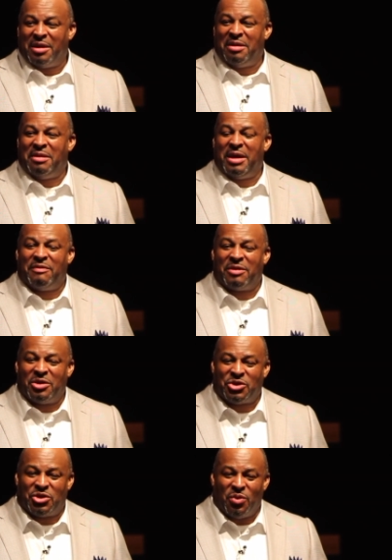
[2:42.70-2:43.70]
Neither
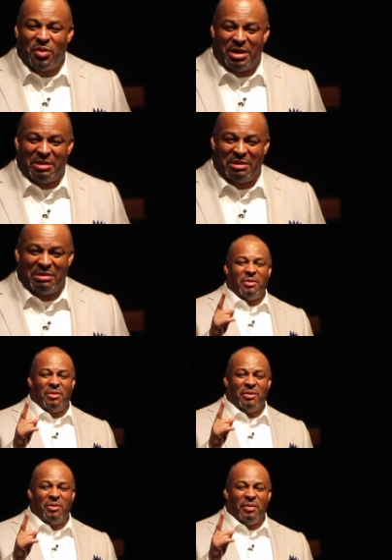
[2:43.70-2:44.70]
does the wind
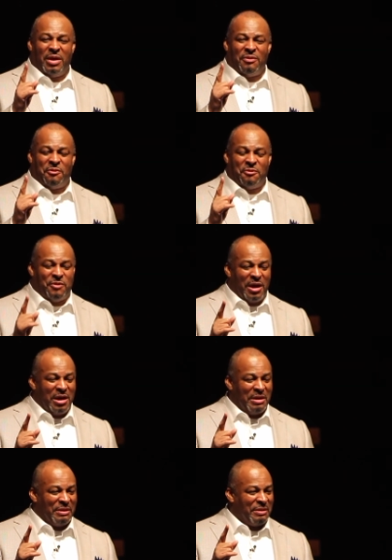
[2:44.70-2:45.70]
when
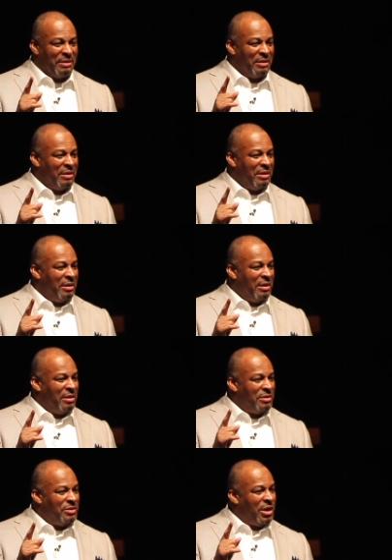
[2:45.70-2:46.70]
faith
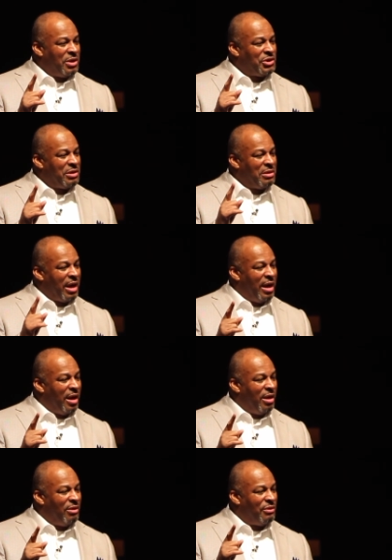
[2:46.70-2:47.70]
doesn't
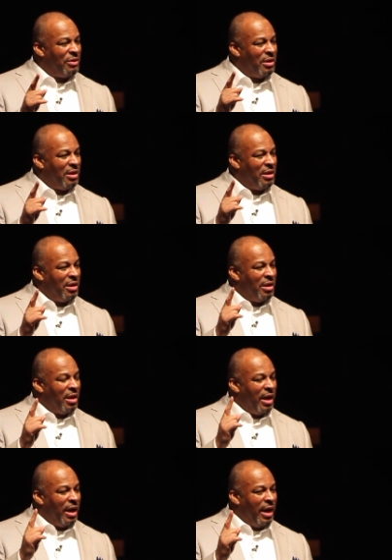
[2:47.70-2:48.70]
have
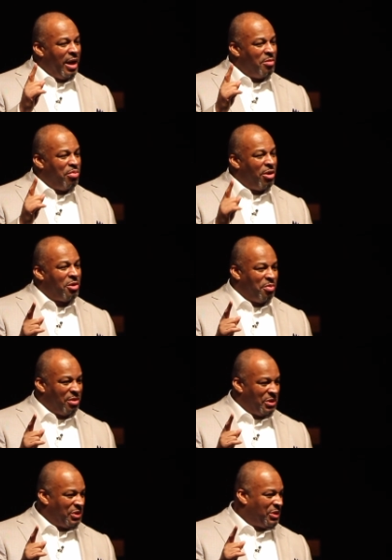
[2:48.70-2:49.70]
a
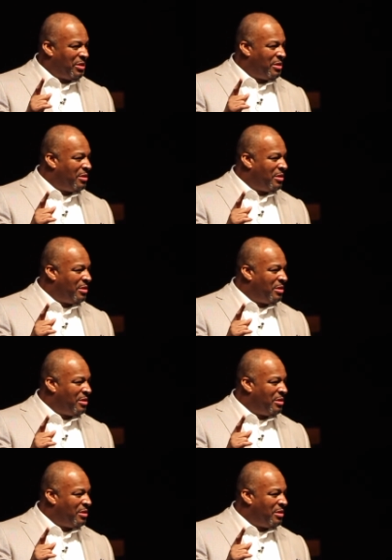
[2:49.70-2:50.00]
purpose,